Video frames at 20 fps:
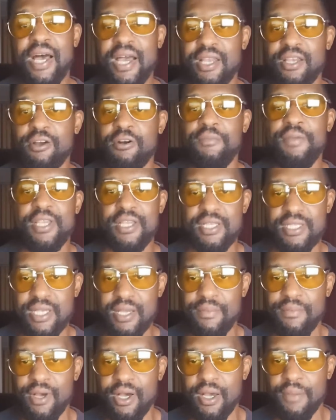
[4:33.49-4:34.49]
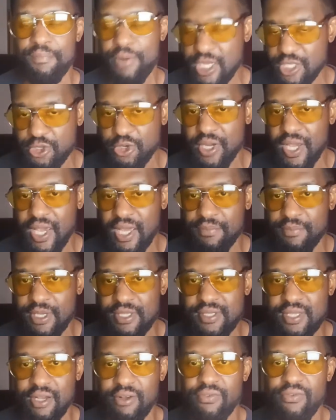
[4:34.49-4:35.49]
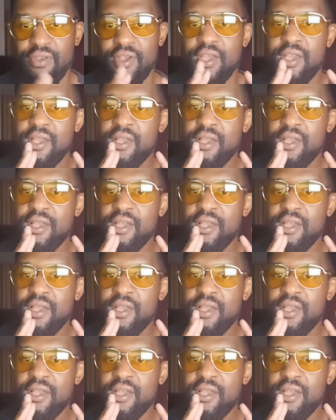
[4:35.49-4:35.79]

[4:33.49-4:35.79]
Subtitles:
I know, because I'm a petrol head myself.